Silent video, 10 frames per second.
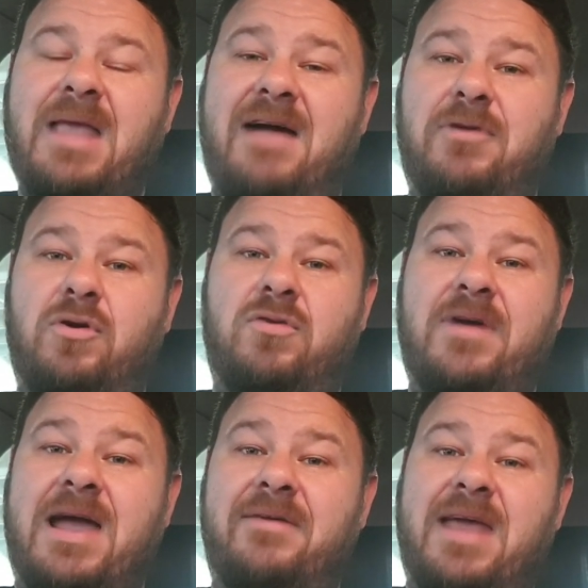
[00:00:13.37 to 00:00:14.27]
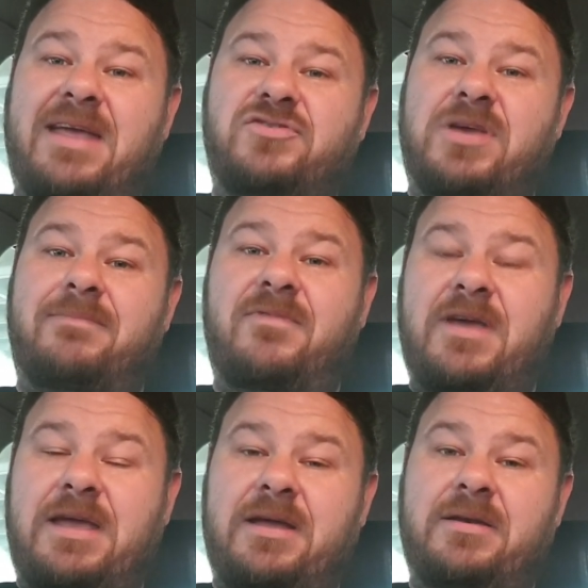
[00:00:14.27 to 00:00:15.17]
have a look around
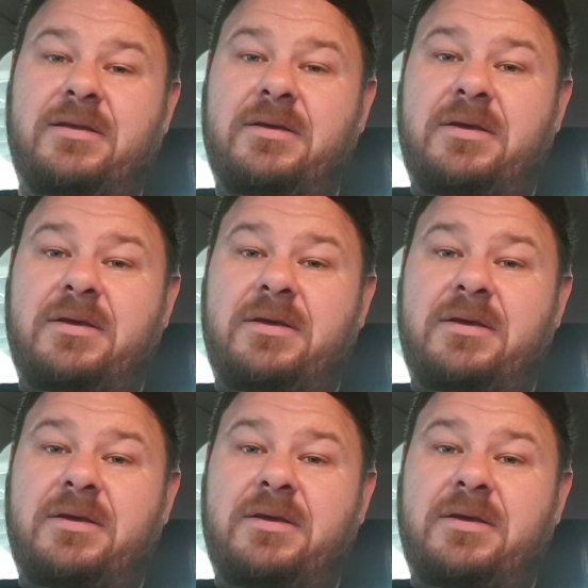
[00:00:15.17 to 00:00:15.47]
HMV and